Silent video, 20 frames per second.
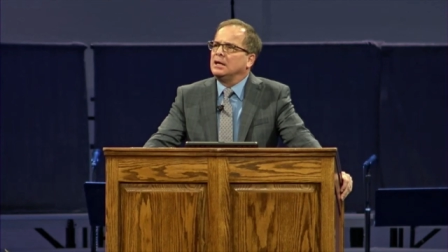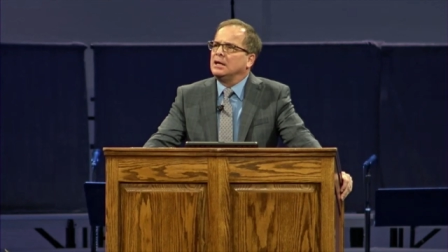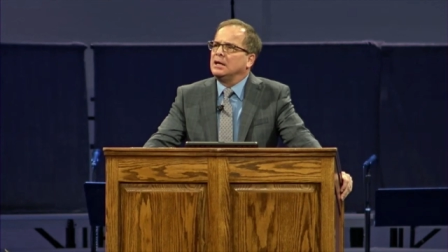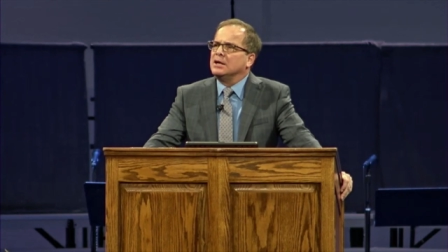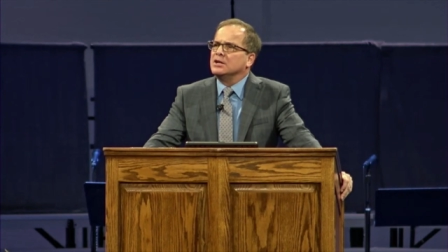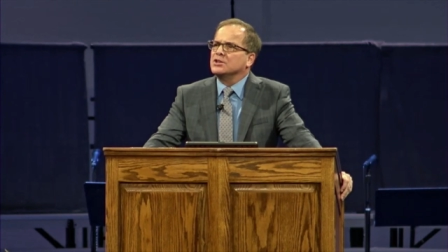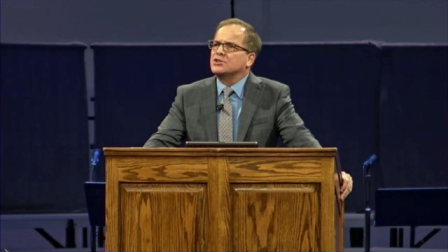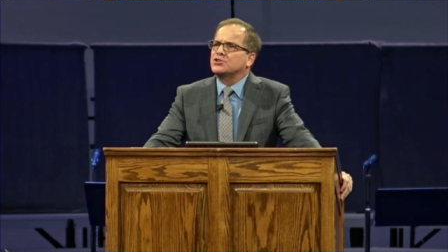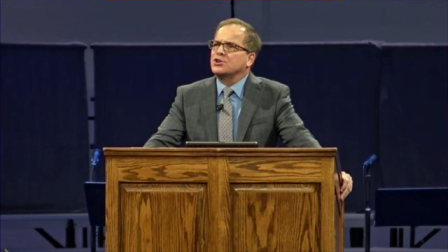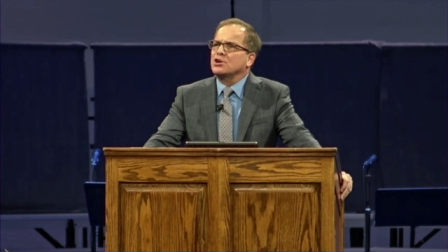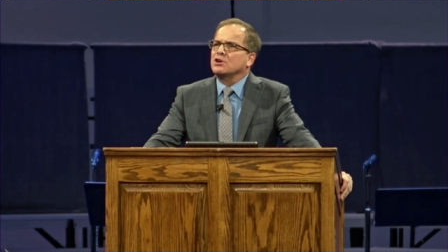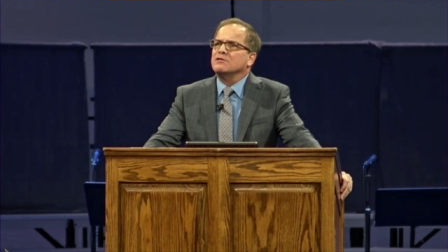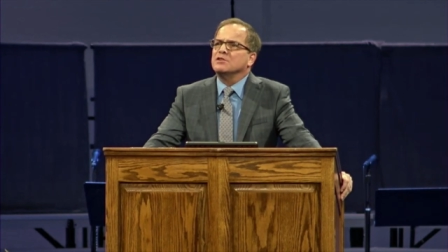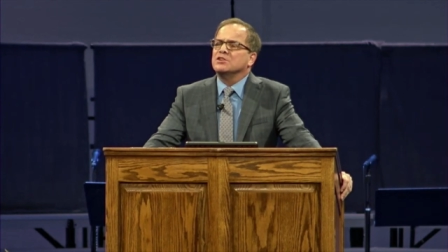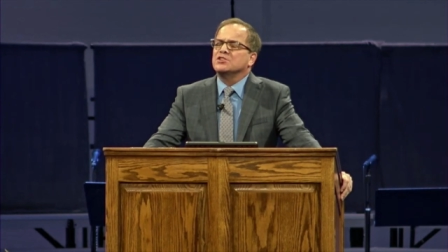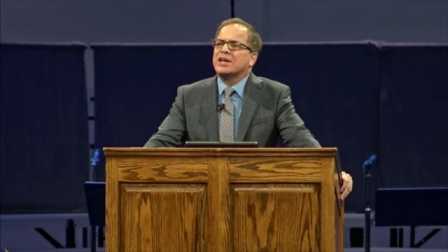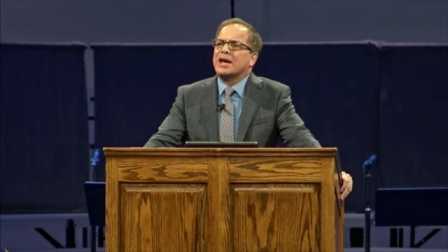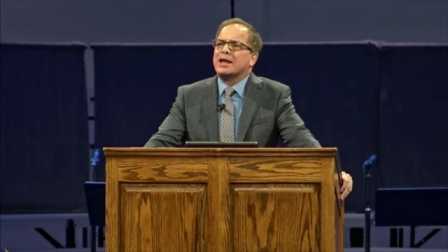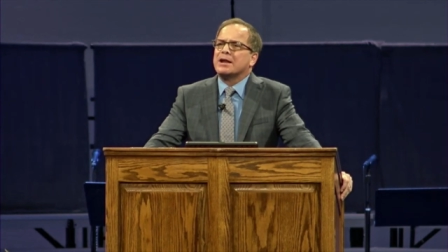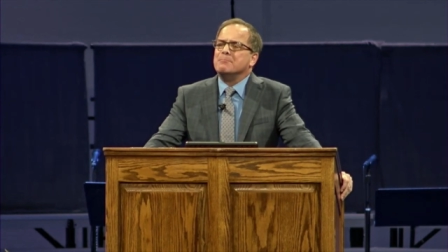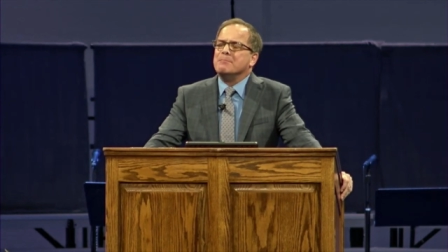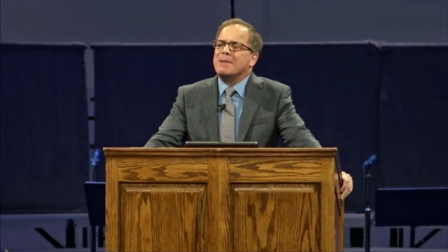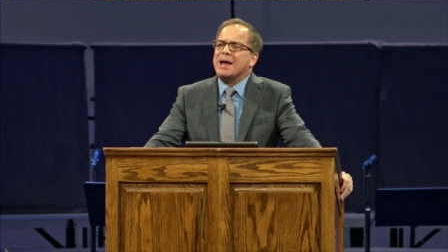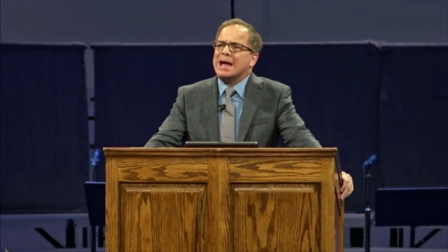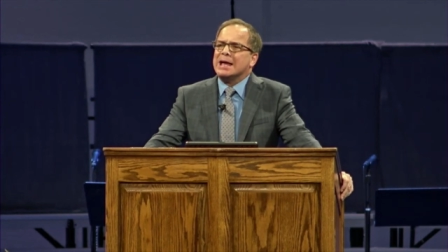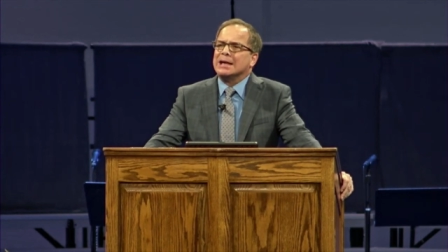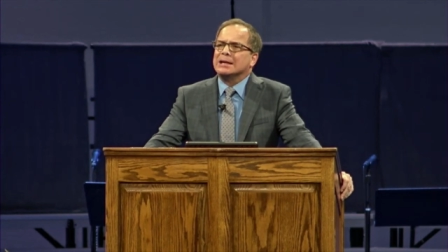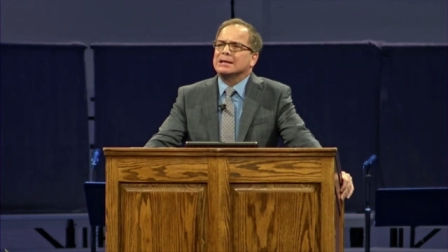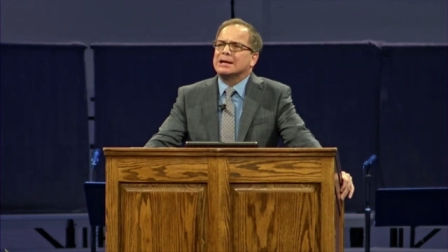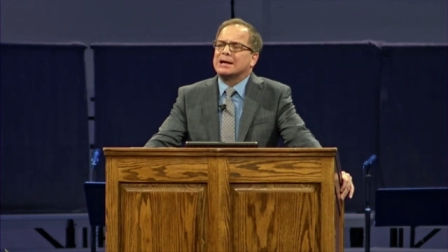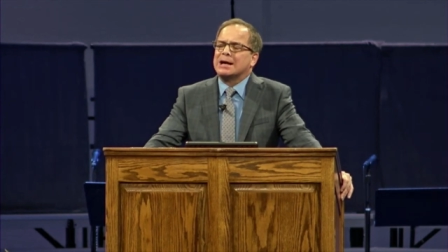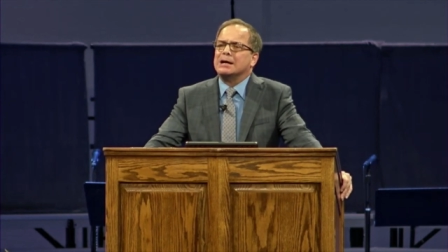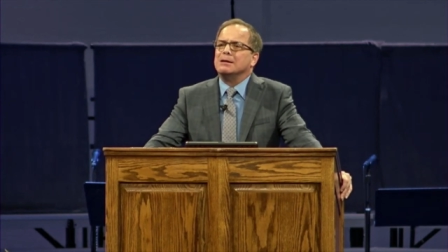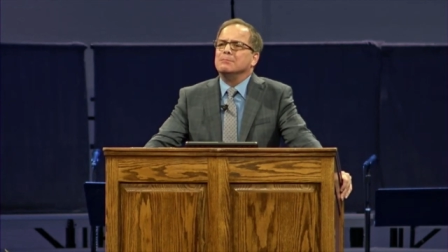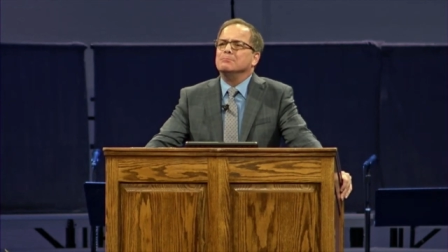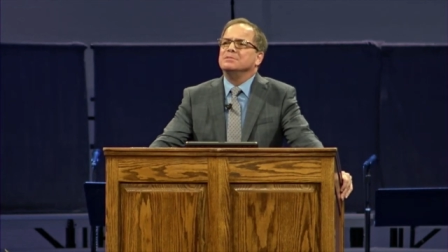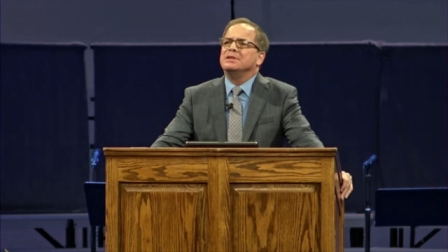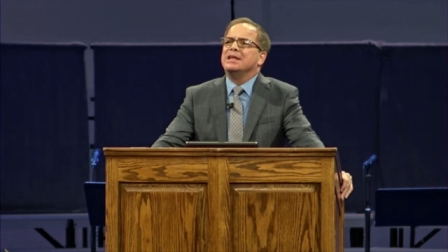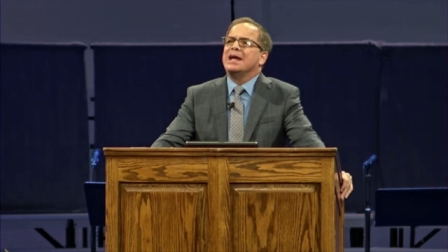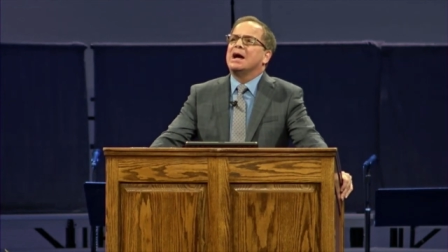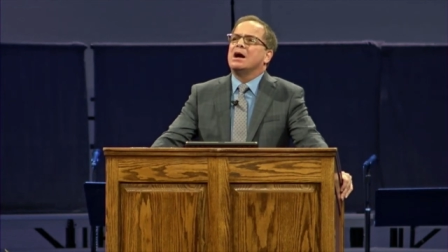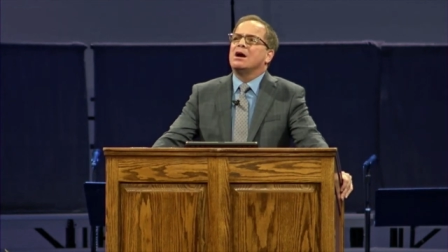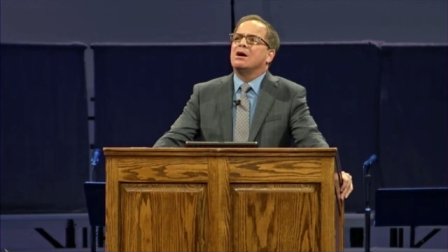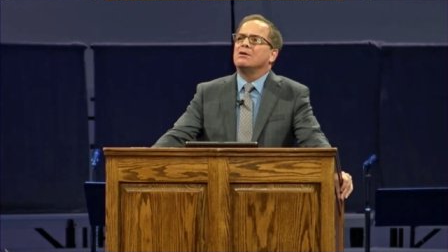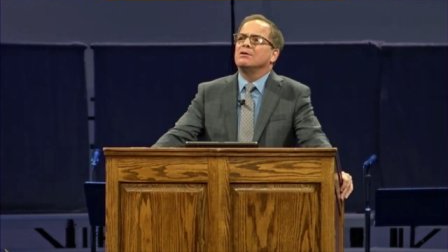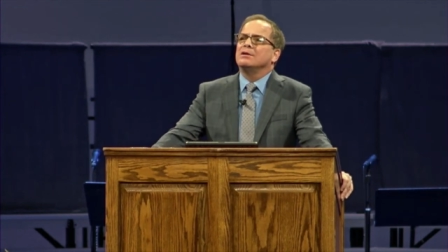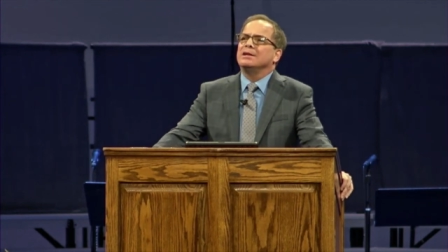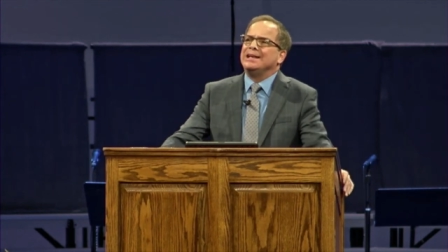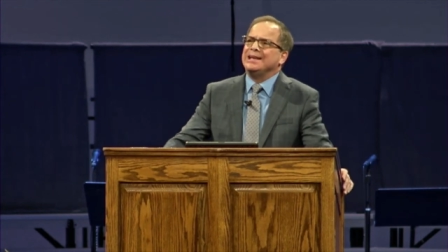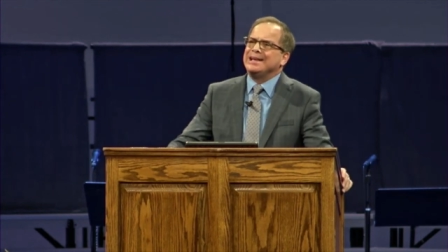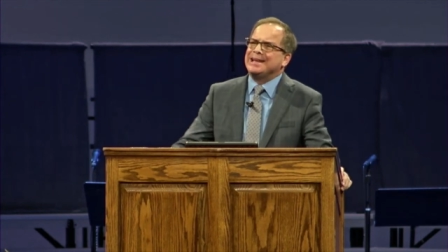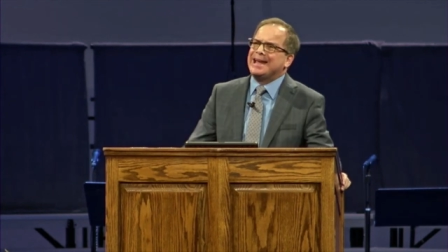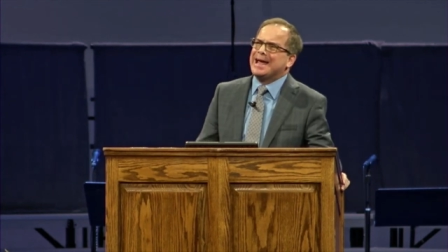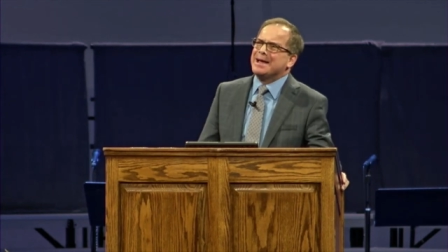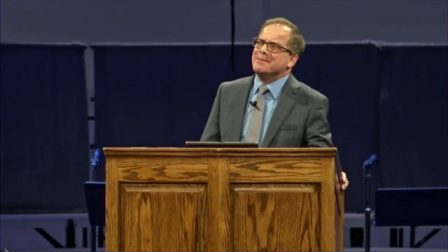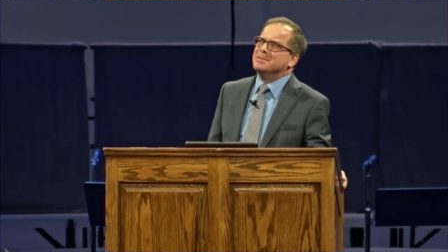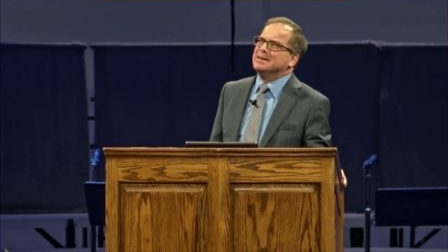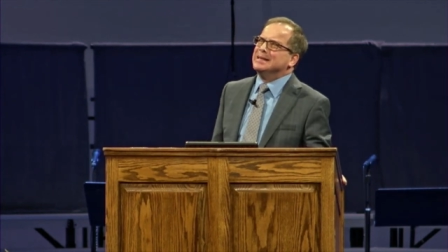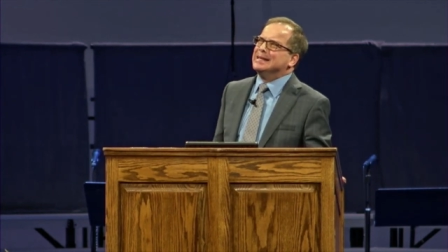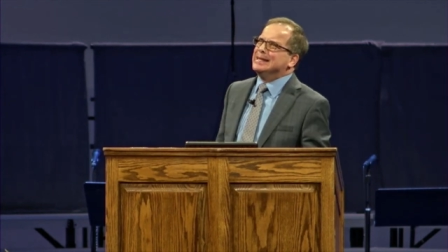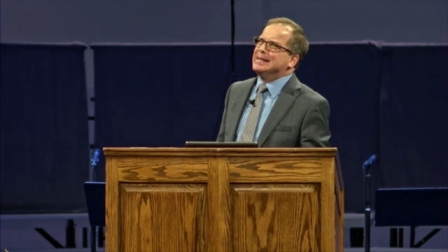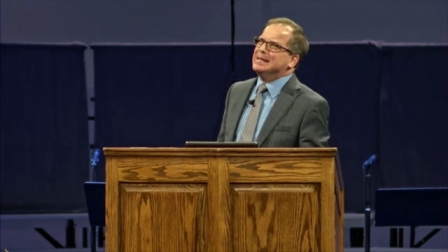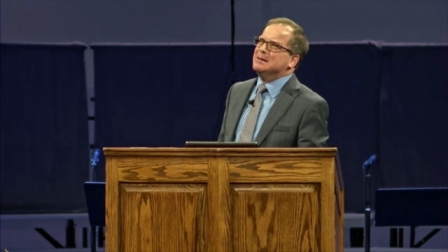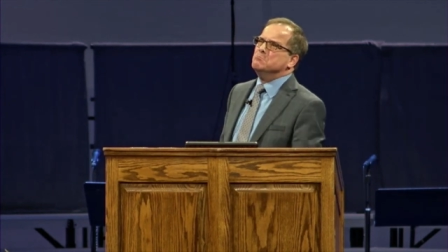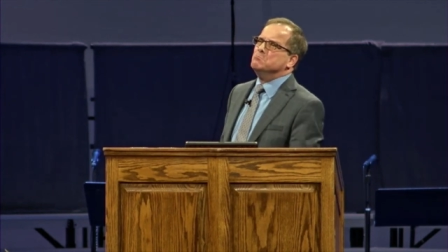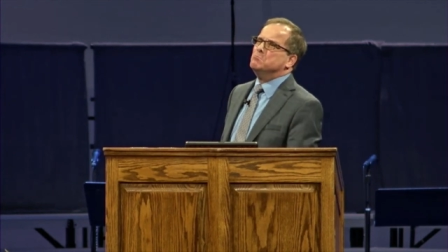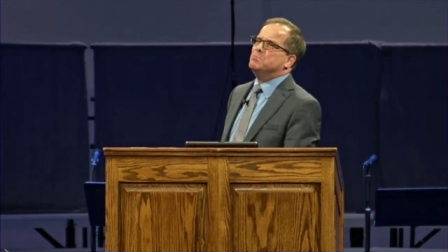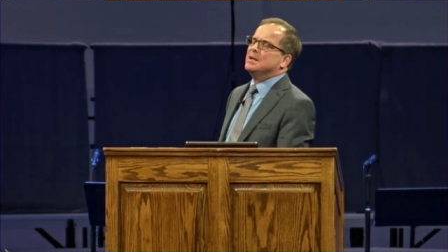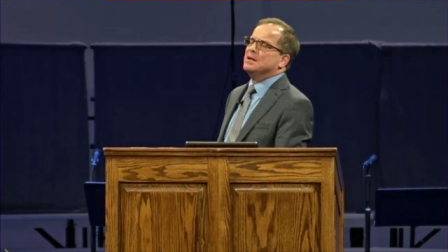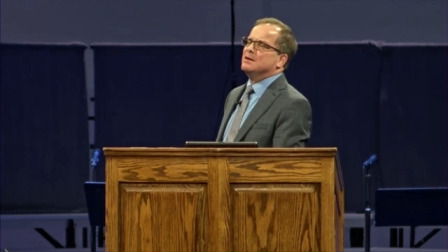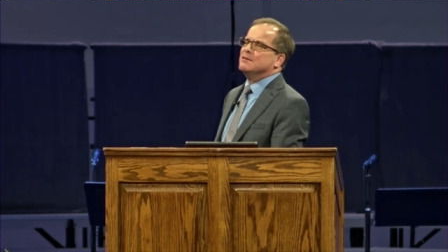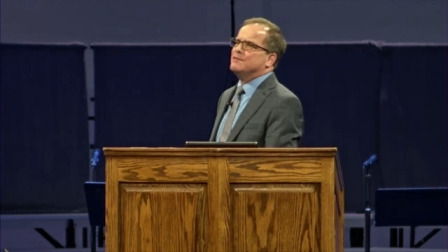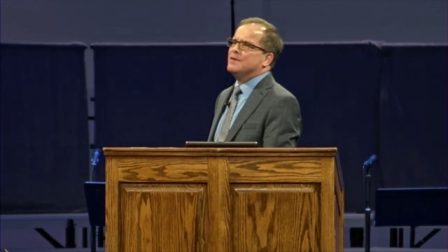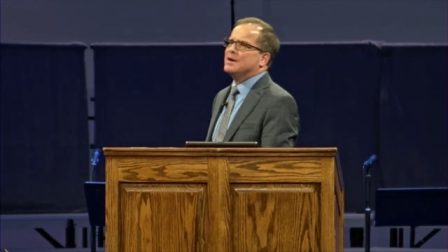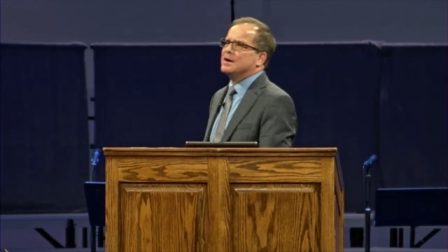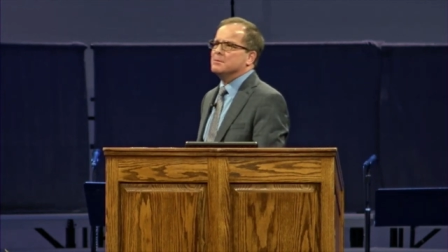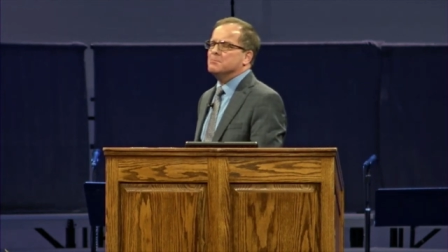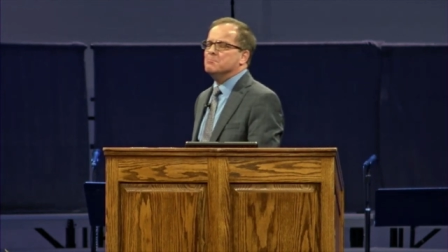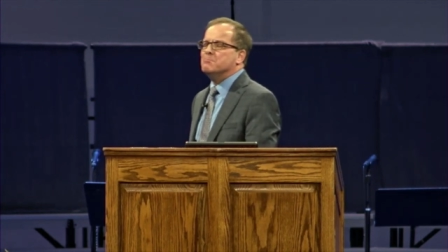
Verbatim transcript: in a service, had a man come down. He came limping very